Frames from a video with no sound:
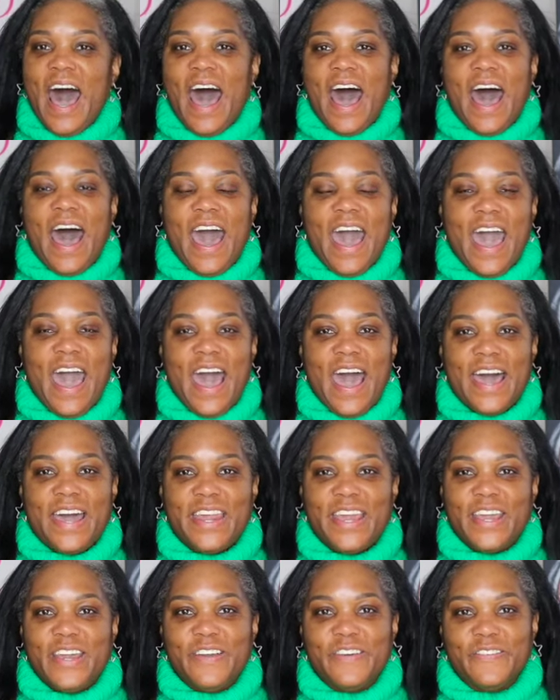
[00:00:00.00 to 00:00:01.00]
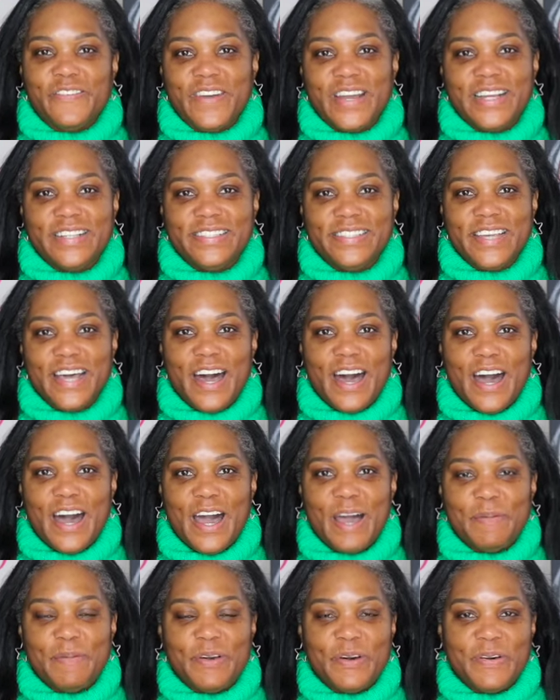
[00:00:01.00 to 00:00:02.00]
I had a great
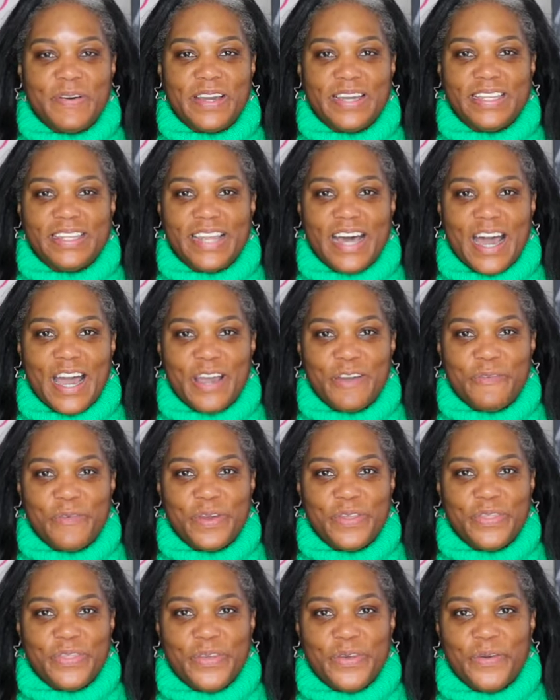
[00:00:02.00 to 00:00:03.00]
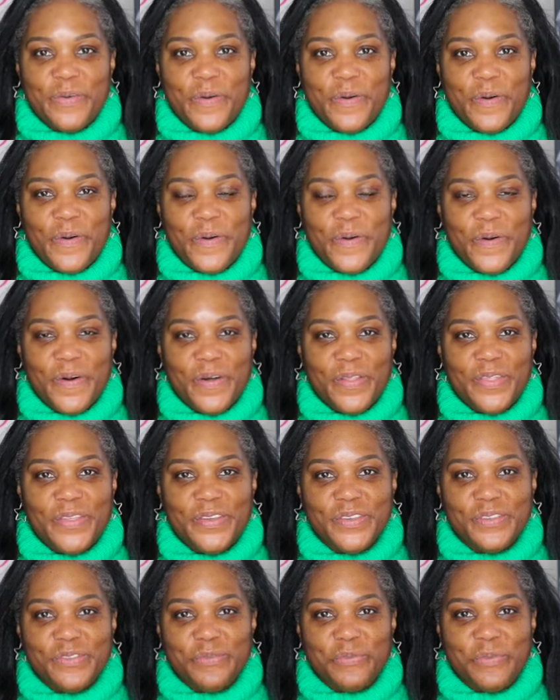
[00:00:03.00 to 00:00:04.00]
time going live with you all
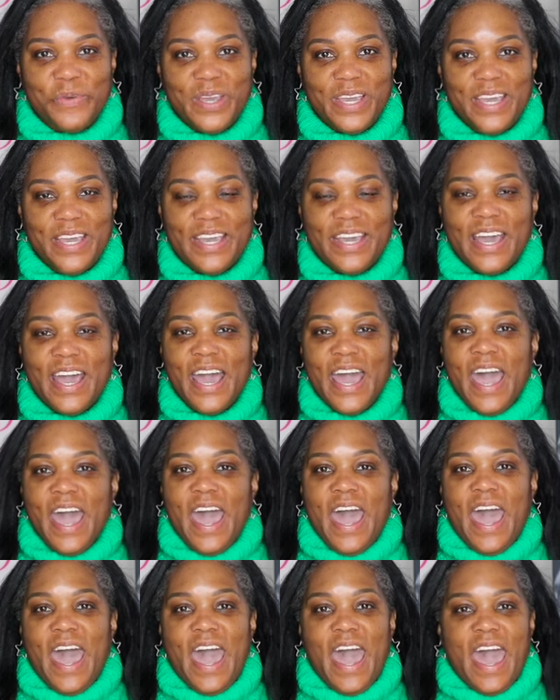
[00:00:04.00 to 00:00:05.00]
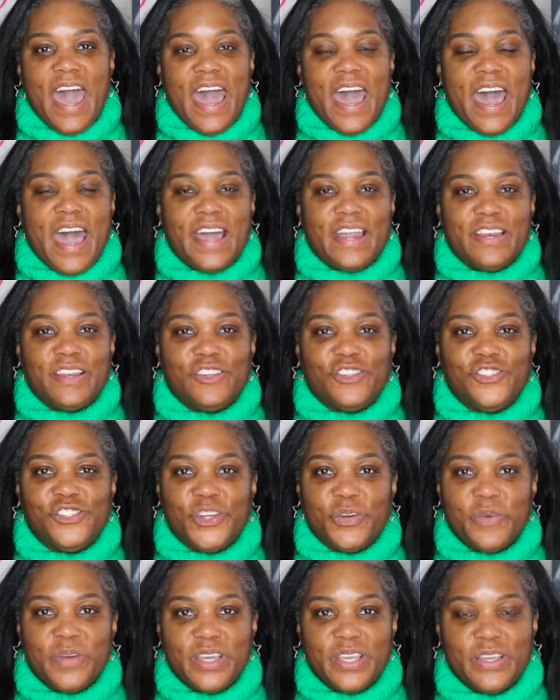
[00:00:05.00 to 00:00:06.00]
this week and
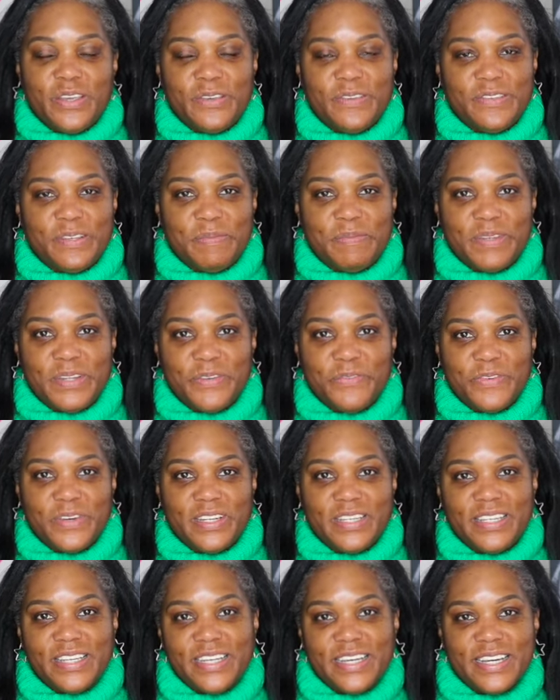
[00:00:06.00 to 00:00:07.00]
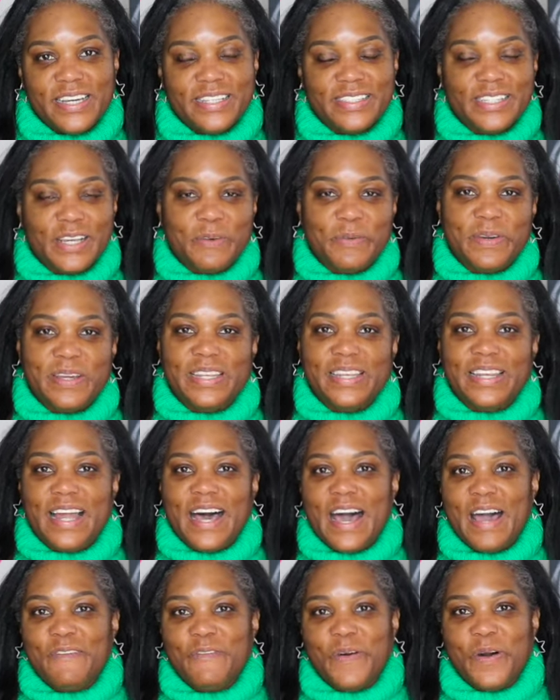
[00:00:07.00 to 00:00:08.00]
showing you some different looks. I went
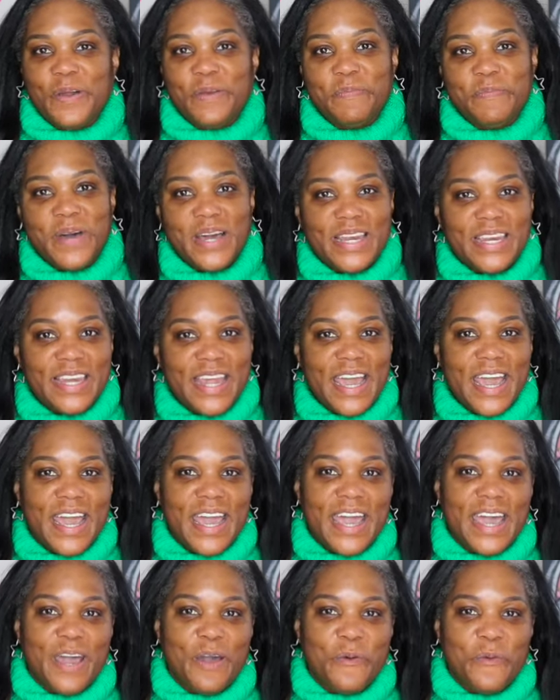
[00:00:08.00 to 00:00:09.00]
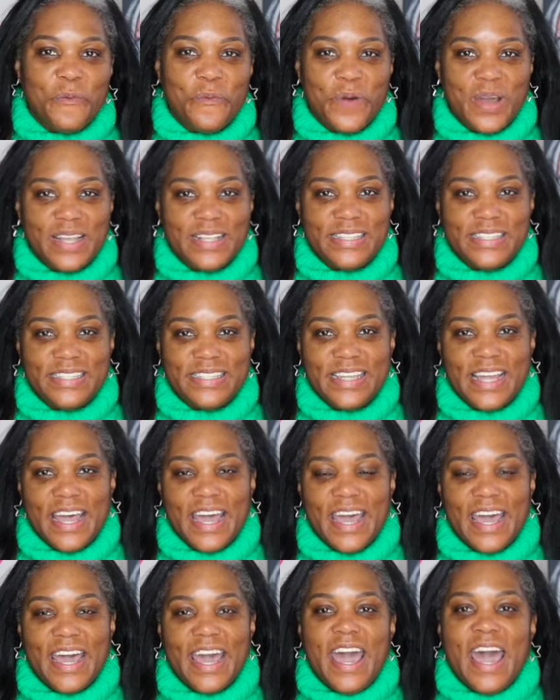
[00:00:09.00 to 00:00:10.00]
live on Monday,
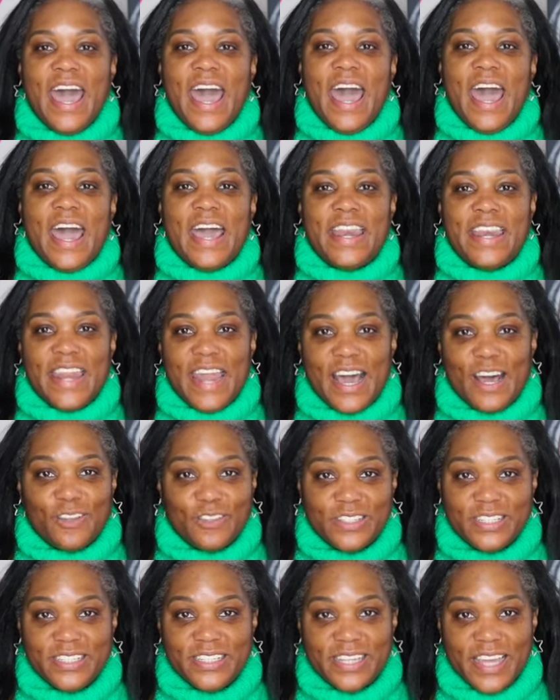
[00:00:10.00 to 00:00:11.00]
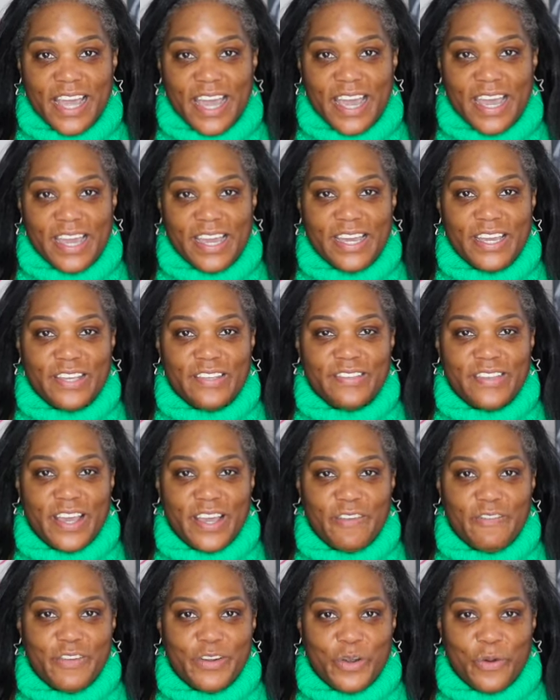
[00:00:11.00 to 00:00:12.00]
Wednesday, and now today is
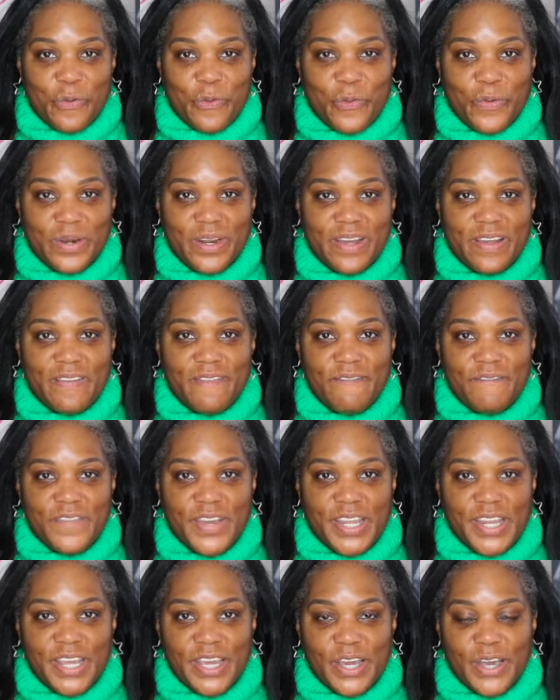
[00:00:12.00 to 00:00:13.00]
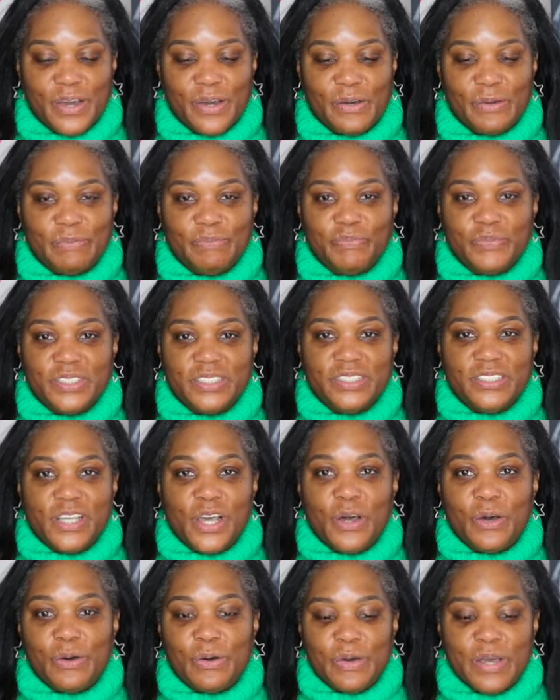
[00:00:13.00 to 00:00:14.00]
a recorded video.
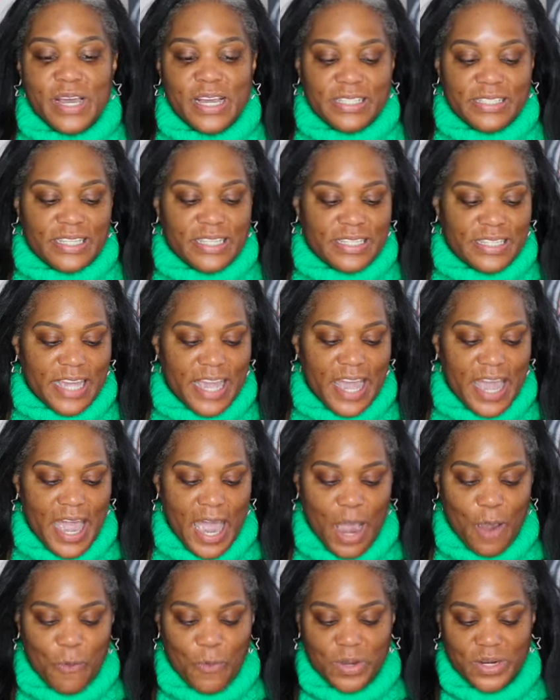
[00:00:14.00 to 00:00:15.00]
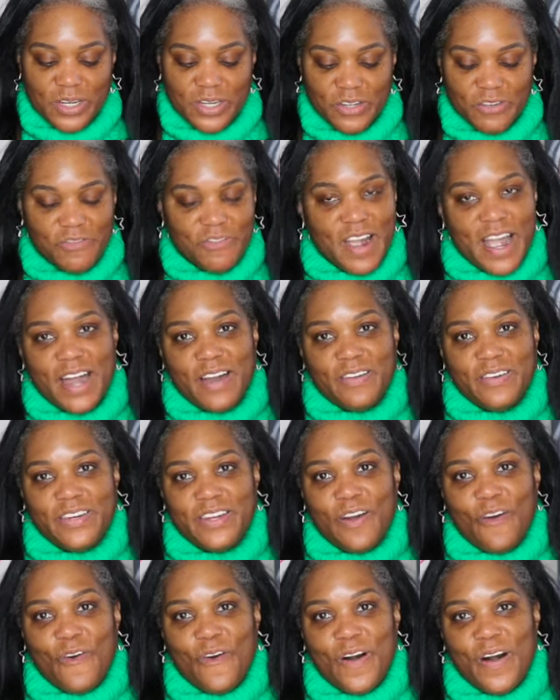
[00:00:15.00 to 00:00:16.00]
So today I wanted to round
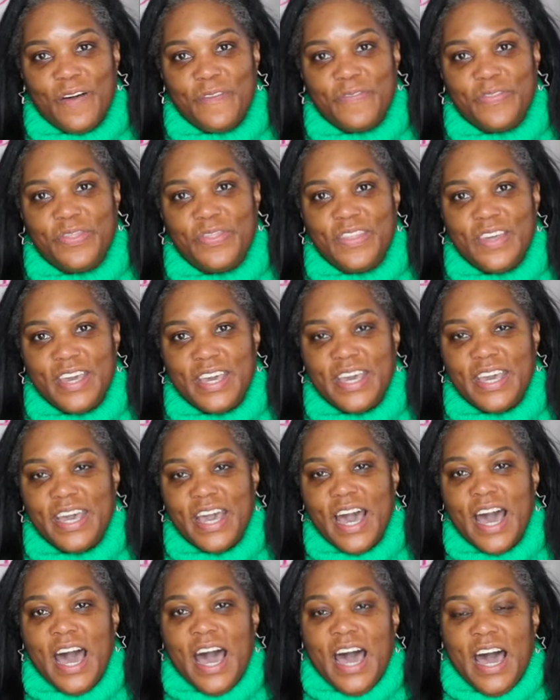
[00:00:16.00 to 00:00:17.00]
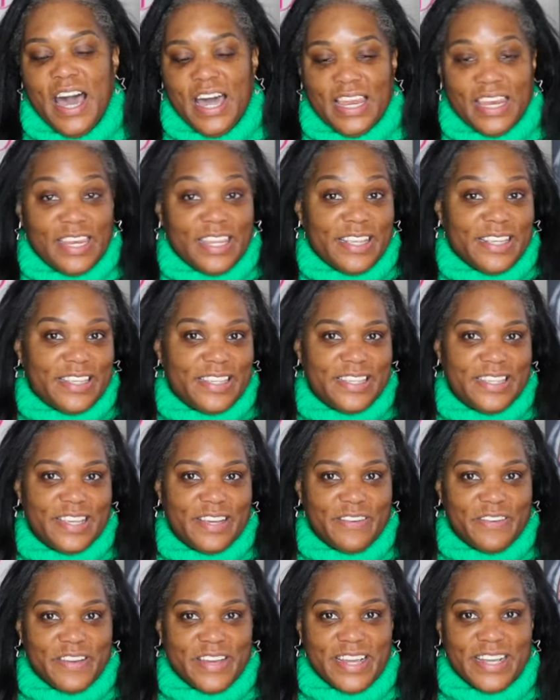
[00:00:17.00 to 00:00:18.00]
off the
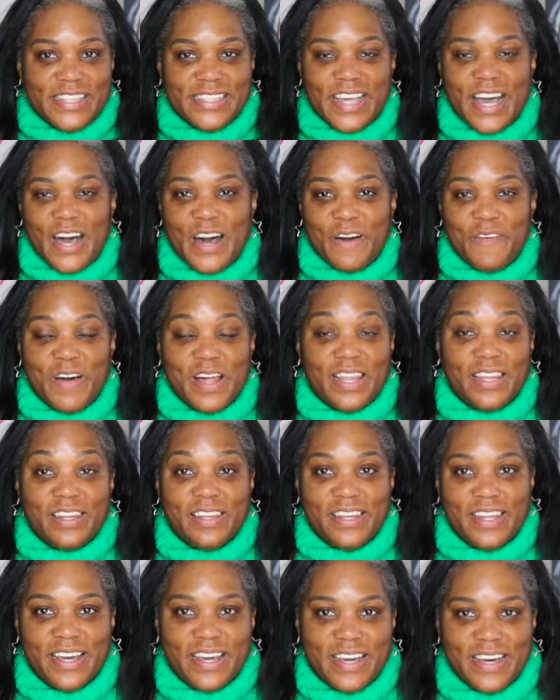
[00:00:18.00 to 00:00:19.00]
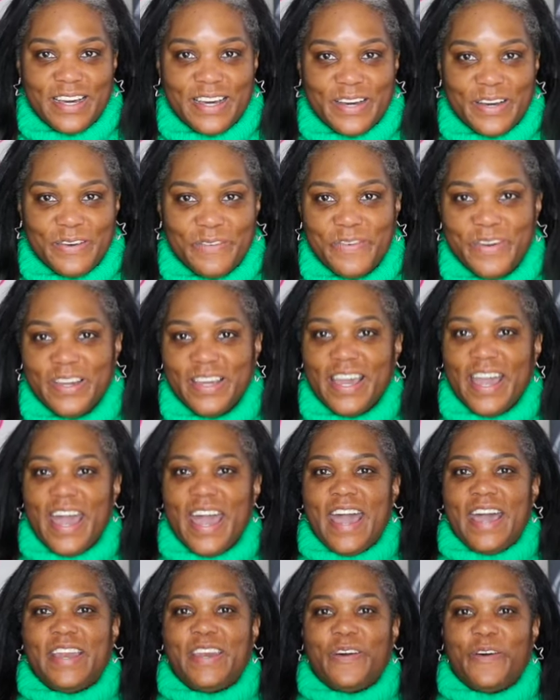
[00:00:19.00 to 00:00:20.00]
series of love
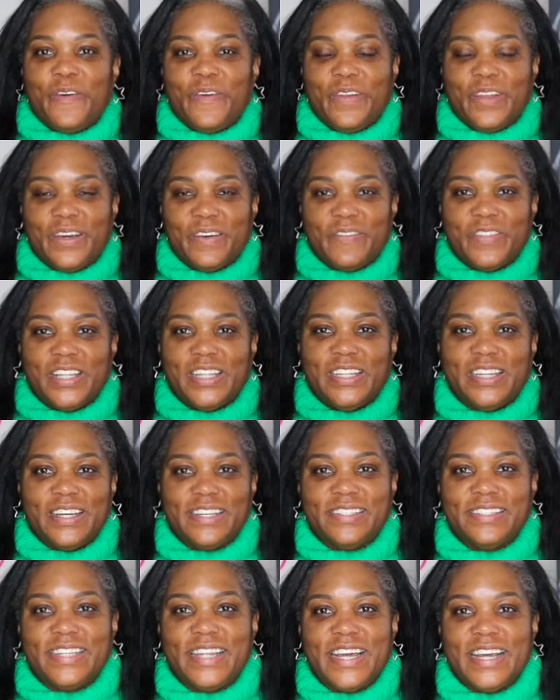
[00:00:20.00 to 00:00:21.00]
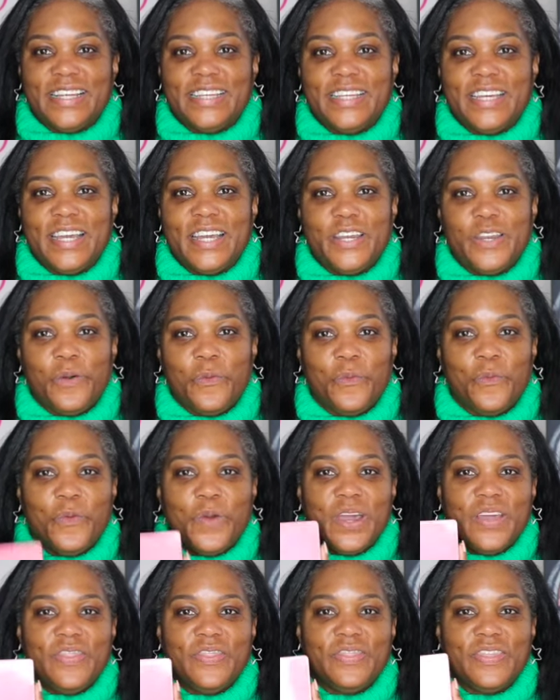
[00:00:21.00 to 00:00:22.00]
and all of the looks that I did
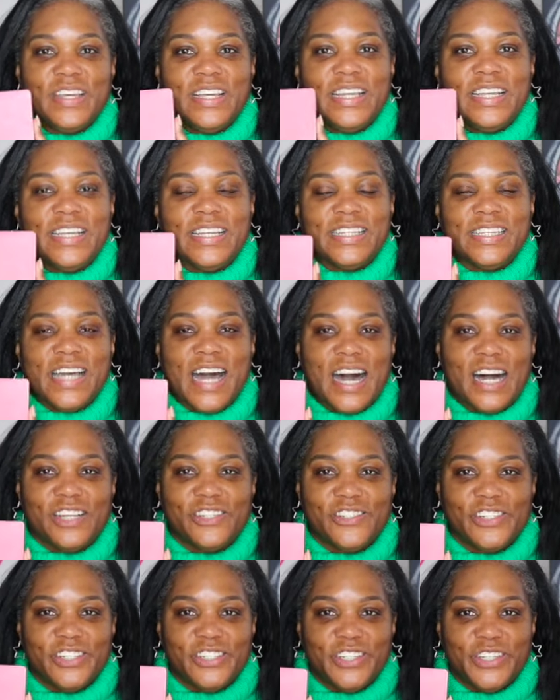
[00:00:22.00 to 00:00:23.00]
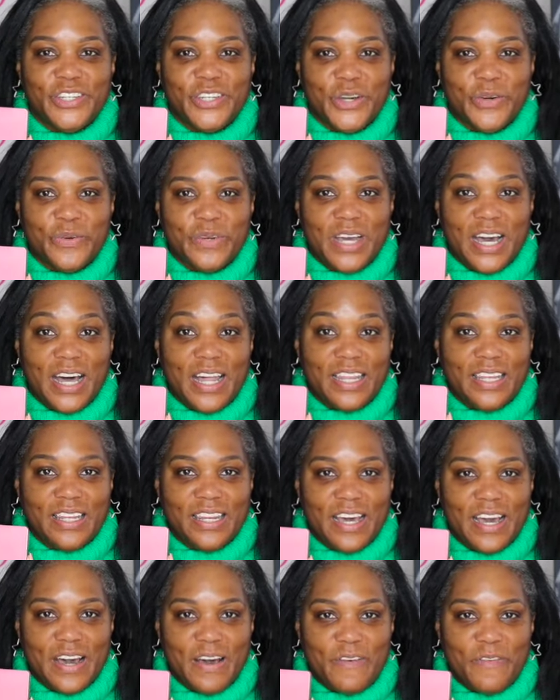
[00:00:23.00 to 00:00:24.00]
with the Natasha Denona
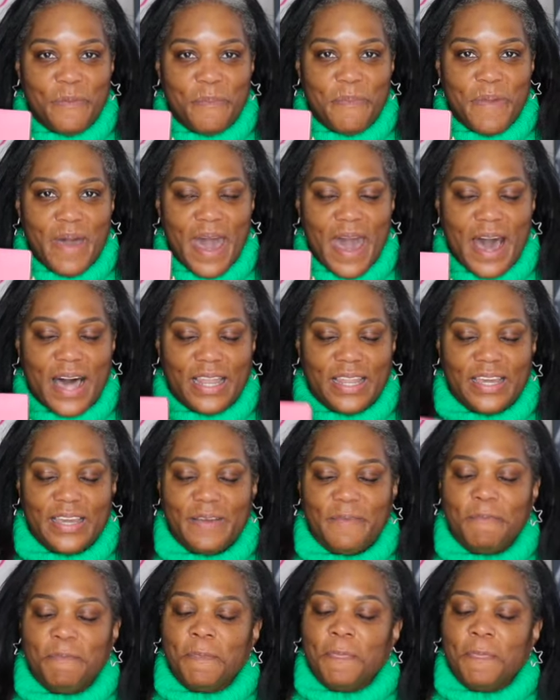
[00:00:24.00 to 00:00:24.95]
Love Palette.